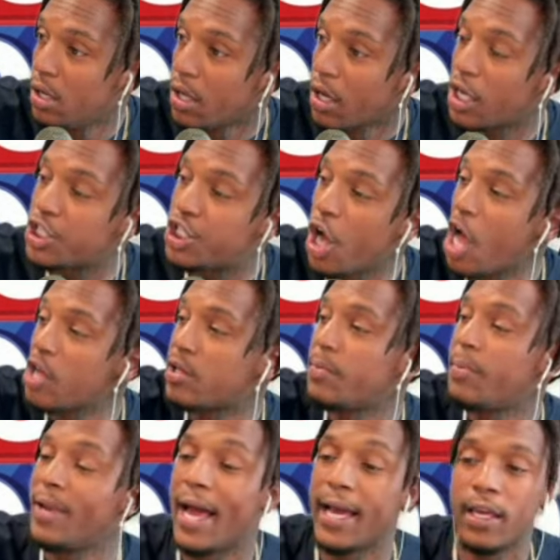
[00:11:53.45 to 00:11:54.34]
Because y'all
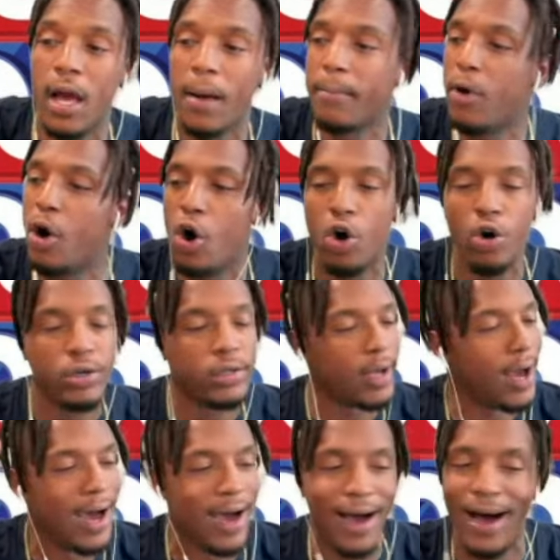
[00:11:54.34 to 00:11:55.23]
be like, Young Boys,
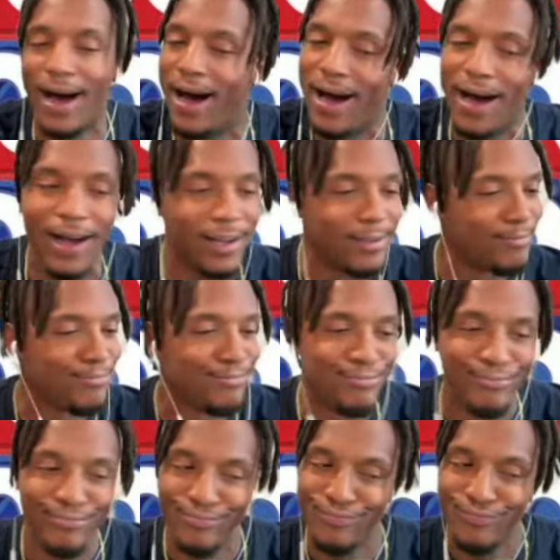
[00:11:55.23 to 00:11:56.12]
uh-uh,
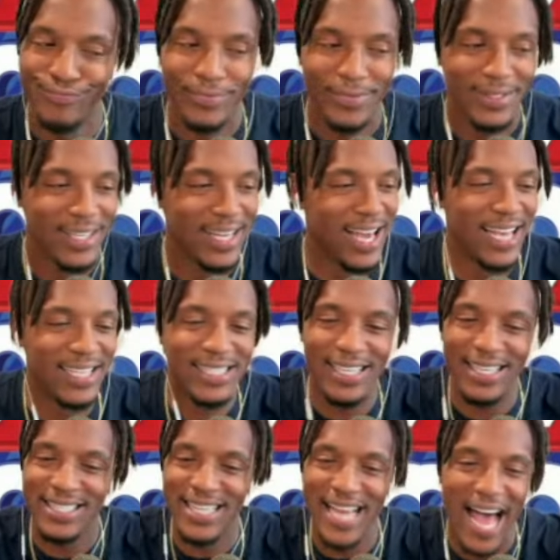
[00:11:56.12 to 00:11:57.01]
this
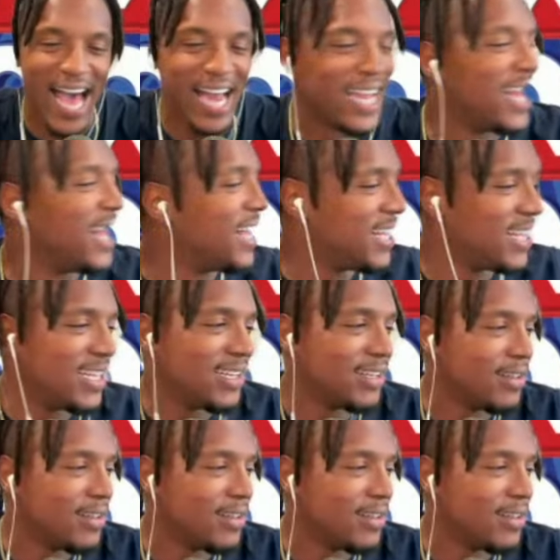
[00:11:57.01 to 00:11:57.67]
is not it.